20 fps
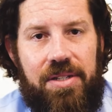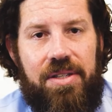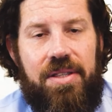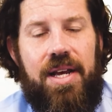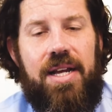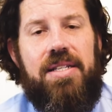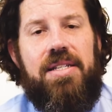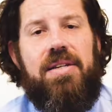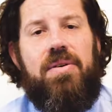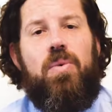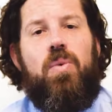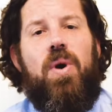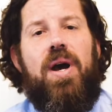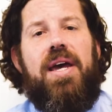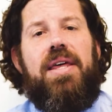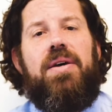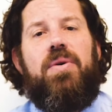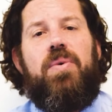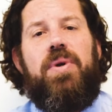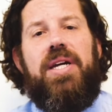So that's a
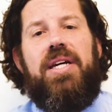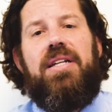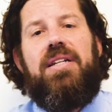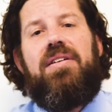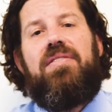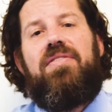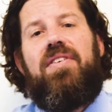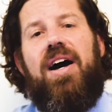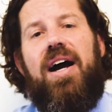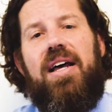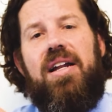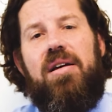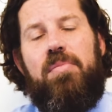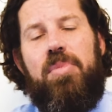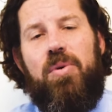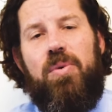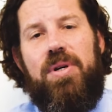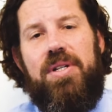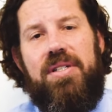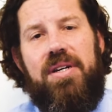way that we can divide up
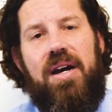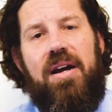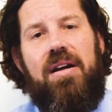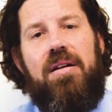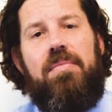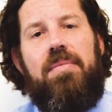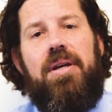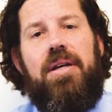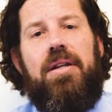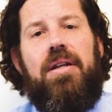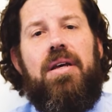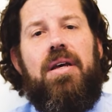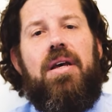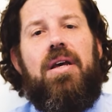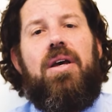a retirement